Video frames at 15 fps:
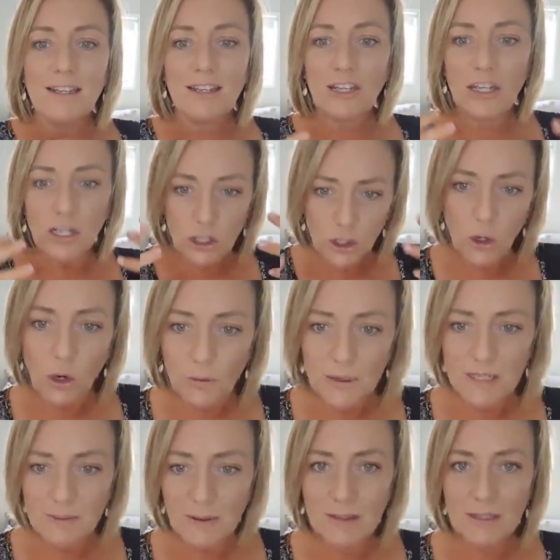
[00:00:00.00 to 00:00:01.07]
your
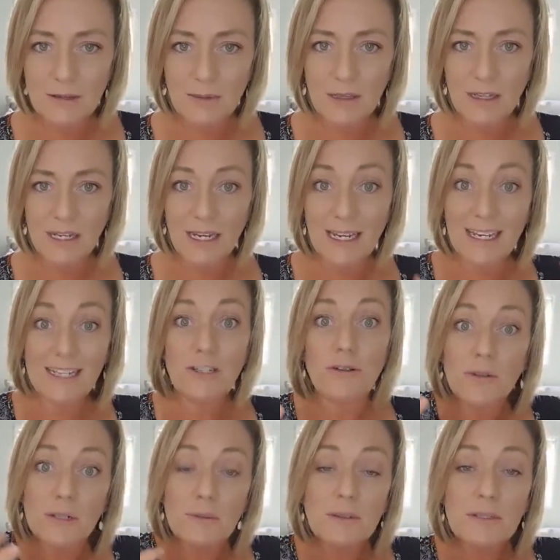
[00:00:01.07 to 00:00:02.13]
responsibility. It is your
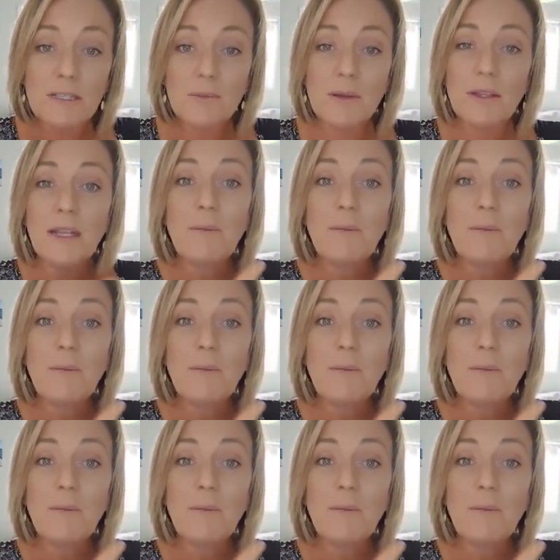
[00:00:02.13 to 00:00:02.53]
responsibility,